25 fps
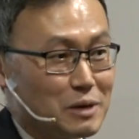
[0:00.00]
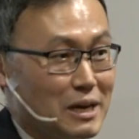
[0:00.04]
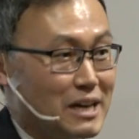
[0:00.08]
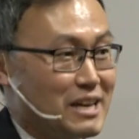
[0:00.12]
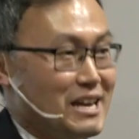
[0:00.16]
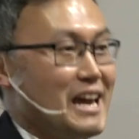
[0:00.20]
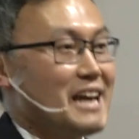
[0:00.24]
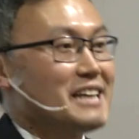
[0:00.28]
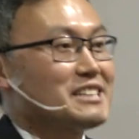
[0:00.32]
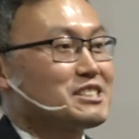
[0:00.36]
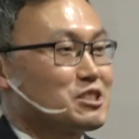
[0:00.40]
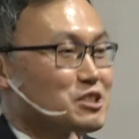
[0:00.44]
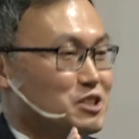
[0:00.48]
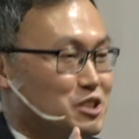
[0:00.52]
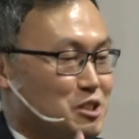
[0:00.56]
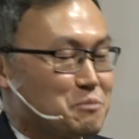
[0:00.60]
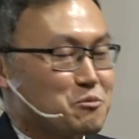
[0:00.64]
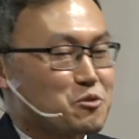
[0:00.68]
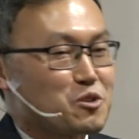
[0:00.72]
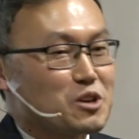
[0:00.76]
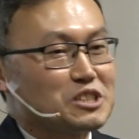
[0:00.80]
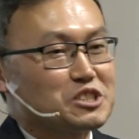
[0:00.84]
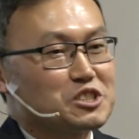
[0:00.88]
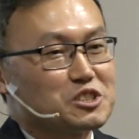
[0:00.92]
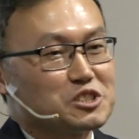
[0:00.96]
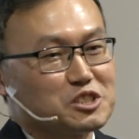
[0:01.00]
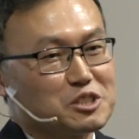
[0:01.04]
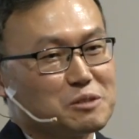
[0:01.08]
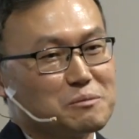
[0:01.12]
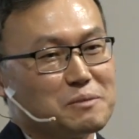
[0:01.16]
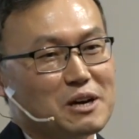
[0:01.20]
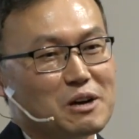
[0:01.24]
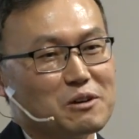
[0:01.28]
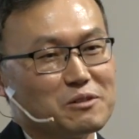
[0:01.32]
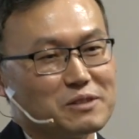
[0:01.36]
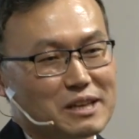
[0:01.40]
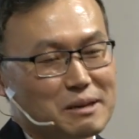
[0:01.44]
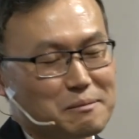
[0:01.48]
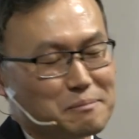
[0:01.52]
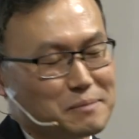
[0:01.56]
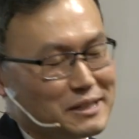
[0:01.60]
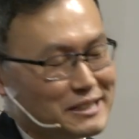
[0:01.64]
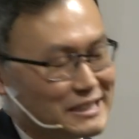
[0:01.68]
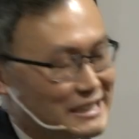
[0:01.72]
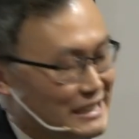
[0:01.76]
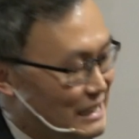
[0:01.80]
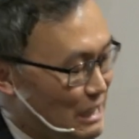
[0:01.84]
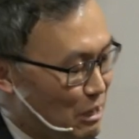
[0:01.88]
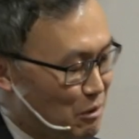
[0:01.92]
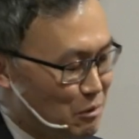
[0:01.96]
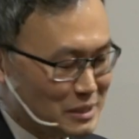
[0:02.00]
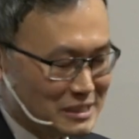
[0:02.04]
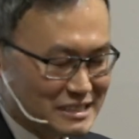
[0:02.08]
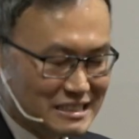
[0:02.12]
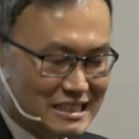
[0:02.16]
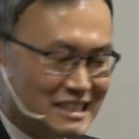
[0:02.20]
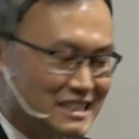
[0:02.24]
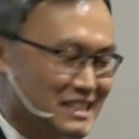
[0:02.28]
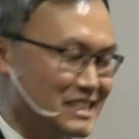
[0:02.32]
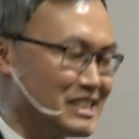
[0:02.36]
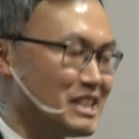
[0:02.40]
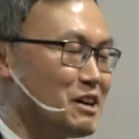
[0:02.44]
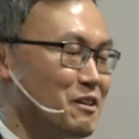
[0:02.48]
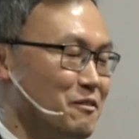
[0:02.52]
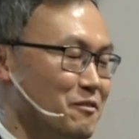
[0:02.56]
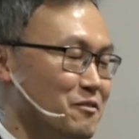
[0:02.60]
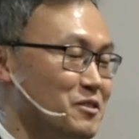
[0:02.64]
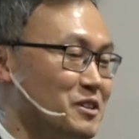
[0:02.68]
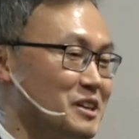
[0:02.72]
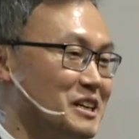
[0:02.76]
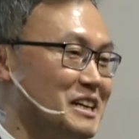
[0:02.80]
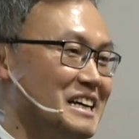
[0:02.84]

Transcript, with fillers: I asked some questions about that, but that was not enough.